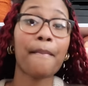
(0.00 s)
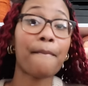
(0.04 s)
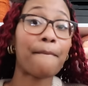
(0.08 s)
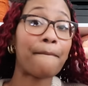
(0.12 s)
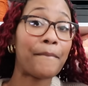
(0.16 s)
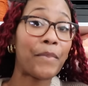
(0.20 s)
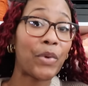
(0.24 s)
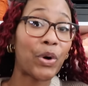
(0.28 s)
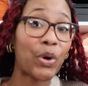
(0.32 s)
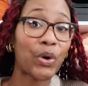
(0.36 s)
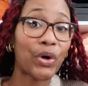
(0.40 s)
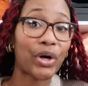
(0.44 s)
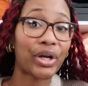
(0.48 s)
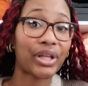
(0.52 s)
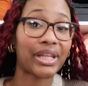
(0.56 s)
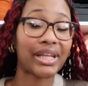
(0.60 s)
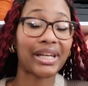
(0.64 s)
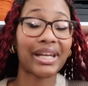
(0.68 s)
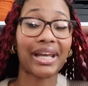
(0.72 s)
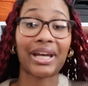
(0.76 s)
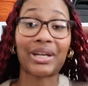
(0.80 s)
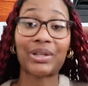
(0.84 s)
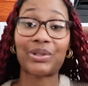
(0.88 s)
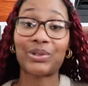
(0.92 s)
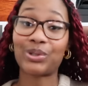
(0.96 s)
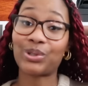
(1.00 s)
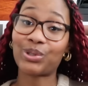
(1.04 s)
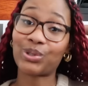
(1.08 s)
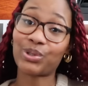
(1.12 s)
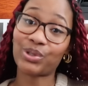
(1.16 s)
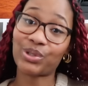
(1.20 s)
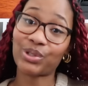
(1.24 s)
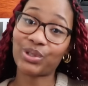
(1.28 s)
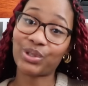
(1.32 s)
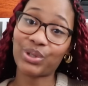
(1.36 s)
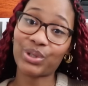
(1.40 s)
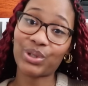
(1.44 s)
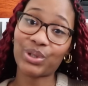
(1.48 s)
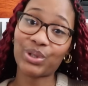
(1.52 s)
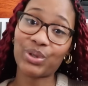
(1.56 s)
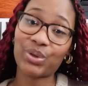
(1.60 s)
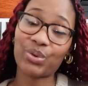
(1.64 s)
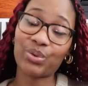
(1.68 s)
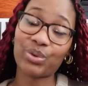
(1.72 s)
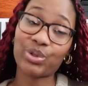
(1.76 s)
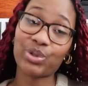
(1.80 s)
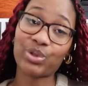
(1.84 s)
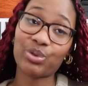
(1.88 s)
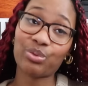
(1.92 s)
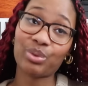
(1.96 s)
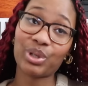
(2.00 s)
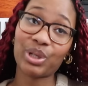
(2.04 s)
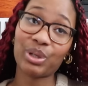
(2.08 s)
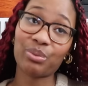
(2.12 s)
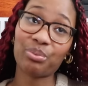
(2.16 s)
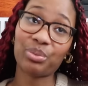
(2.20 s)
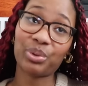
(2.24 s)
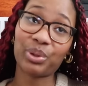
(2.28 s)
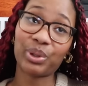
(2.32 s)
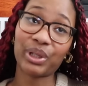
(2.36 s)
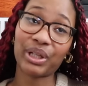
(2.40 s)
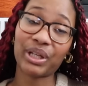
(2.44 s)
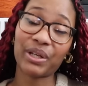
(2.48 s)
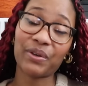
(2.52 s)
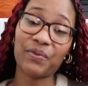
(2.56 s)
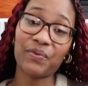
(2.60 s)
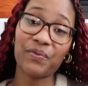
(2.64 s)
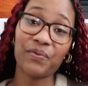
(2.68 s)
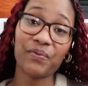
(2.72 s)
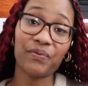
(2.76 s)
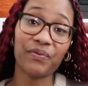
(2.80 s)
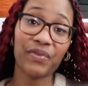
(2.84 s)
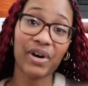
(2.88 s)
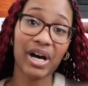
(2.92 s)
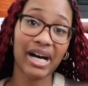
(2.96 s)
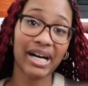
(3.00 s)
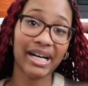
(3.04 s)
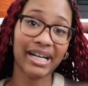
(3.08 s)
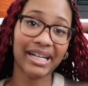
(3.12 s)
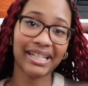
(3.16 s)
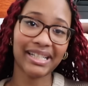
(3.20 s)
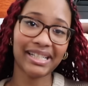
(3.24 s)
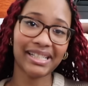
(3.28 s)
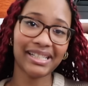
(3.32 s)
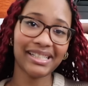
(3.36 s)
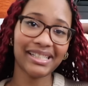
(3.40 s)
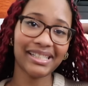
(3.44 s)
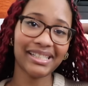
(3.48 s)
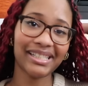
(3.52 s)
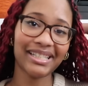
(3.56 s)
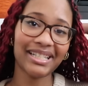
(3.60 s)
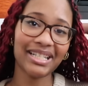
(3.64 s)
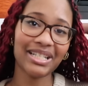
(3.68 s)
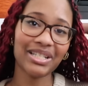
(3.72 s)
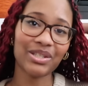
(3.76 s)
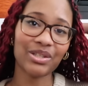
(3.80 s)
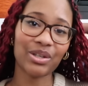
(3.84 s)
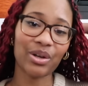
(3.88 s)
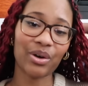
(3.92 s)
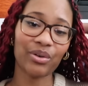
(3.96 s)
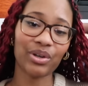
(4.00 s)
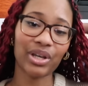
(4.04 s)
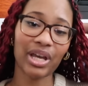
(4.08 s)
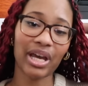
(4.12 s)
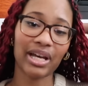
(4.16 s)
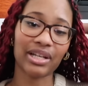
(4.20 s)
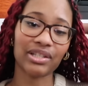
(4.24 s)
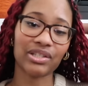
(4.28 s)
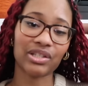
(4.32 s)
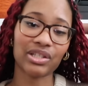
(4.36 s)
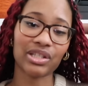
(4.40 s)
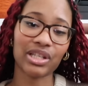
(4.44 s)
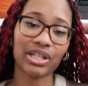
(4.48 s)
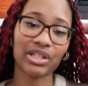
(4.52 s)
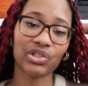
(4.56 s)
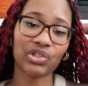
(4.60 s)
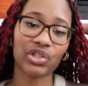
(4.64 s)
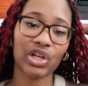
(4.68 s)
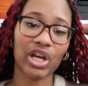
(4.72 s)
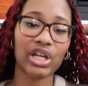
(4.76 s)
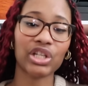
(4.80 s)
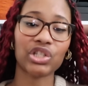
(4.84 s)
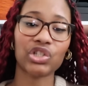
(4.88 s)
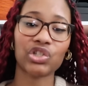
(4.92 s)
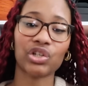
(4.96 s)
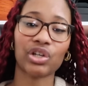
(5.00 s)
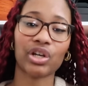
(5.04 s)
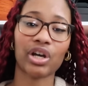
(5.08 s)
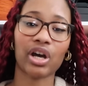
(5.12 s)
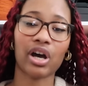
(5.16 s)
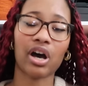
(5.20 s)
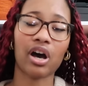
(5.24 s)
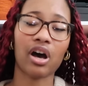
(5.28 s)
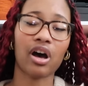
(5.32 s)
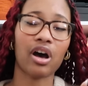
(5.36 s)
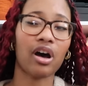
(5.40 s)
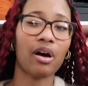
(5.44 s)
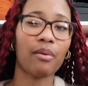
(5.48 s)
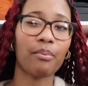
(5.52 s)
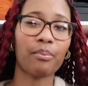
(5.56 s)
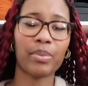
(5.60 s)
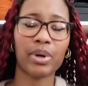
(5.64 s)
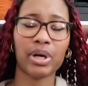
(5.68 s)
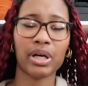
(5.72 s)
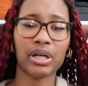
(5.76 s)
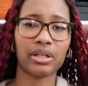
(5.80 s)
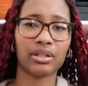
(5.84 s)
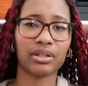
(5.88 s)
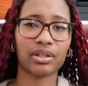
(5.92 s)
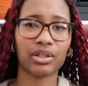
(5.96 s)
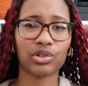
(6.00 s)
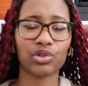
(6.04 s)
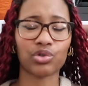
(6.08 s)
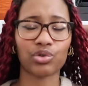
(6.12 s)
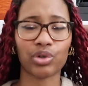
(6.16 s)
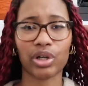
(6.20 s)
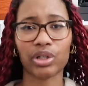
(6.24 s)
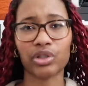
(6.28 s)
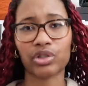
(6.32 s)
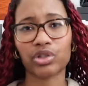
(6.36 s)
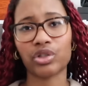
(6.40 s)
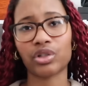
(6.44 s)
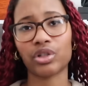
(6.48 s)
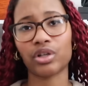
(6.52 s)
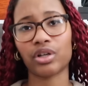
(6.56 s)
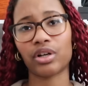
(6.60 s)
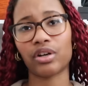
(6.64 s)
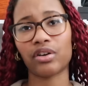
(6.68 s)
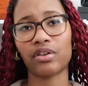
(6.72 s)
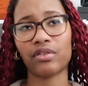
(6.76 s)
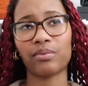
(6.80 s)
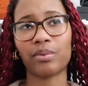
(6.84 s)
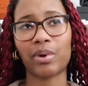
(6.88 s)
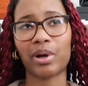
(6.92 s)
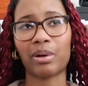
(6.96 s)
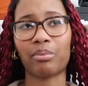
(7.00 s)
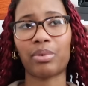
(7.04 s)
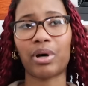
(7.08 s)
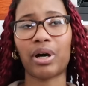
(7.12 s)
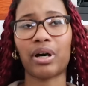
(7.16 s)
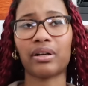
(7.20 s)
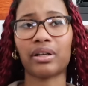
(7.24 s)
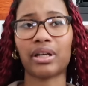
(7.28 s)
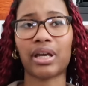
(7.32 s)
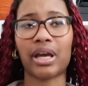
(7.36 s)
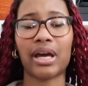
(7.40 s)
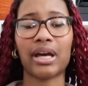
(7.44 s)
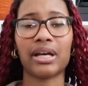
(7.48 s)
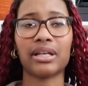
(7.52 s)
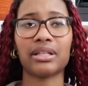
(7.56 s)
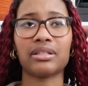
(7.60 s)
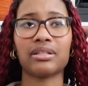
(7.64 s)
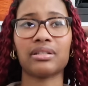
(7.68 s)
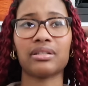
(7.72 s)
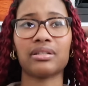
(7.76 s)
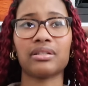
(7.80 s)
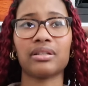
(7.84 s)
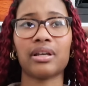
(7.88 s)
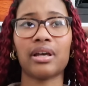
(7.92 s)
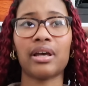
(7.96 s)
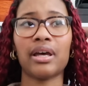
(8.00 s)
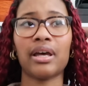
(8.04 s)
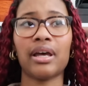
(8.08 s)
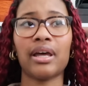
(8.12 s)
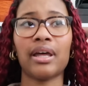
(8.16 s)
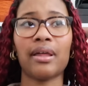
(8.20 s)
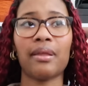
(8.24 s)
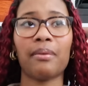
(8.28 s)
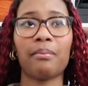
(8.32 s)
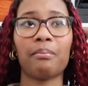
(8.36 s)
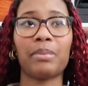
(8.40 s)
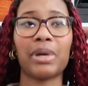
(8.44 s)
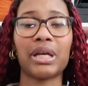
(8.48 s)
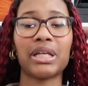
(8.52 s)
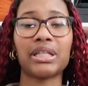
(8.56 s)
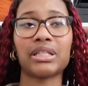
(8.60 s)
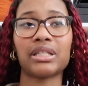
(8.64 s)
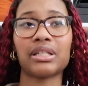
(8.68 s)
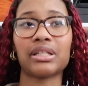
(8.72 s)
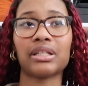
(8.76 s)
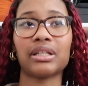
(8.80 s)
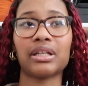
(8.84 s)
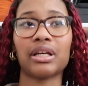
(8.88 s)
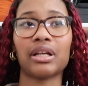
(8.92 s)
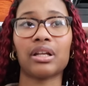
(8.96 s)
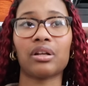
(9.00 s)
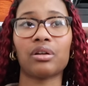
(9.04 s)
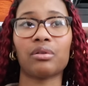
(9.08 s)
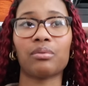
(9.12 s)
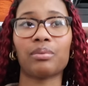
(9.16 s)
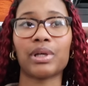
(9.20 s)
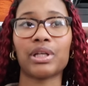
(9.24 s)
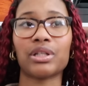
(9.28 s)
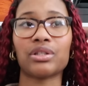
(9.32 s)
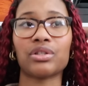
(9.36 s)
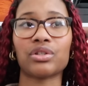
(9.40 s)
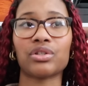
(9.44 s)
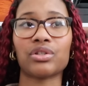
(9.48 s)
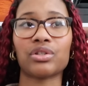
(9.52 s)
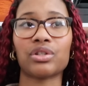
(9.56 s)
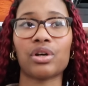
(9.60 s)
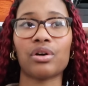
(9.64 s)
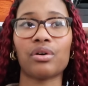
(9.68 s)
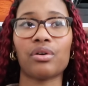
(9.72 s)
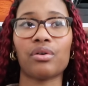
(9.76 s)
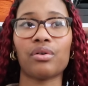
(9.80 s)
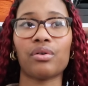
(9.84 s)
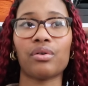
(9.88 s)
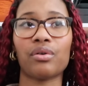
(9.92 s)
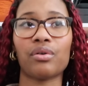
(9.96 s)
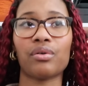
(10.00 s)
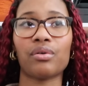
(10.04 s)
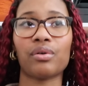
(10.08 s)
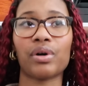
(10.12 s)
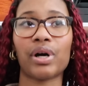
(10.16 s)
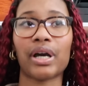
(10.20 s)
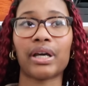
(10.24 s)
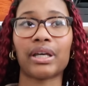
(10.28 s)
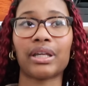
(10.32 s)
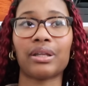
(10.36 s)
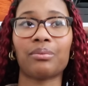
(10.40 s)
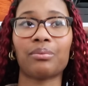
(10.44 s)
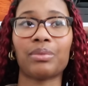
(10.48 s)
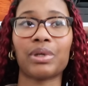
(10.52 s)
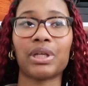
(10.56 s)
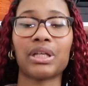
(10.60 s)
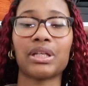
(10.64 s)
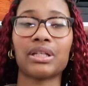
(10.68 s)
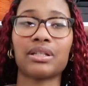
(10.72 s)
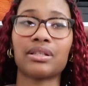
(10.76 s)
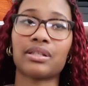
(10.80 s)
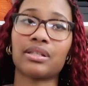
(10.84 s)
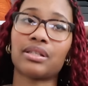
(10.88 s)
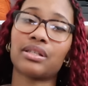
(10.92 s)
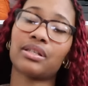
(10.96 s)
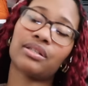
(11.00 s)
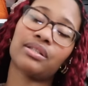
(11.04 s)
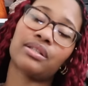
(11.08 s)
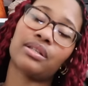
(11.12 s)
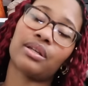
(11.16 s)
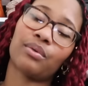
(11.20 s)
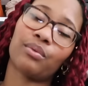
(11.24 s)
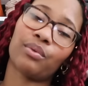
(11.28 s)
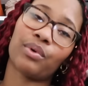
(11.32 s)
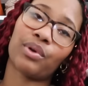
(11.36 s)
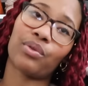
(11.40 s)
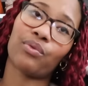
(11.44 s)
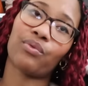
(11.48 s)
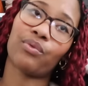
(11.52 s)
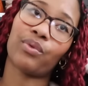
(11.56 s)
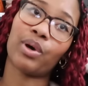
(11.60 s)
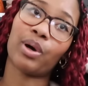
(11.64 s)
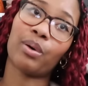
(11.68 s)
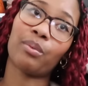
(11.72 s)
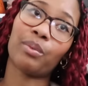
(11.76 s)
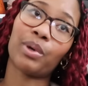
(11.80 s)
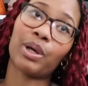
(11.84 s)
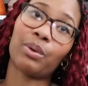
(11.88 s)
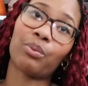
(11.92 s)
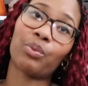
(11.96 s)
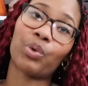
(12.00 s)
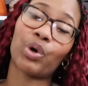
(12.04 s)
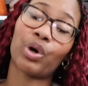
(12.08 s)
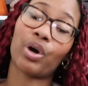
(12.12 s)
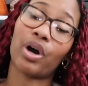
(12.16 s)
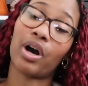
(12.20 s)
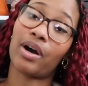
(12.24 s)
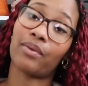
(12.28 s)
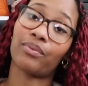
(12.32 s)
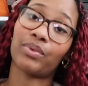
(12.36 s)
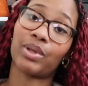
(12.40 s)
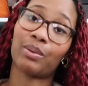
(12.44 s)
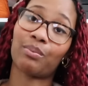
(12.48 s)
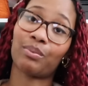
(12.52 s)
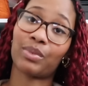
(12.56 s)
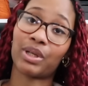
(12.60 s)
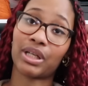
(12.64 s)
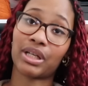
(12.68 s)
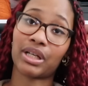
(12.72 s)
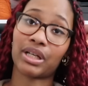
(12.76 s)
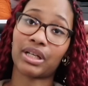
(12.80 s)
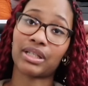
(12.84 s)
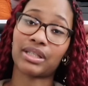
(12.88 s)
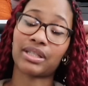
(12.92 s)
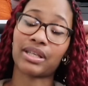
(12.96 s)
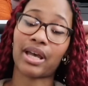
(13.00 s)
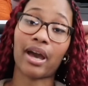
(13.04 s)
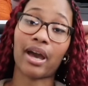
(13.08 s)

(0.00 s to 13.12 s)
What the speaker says: more than I usually do, which will be pretty fun. So yeah, just like changing up the structure of my podcasts basically a little bit, just so I can be consistent with filming more often, because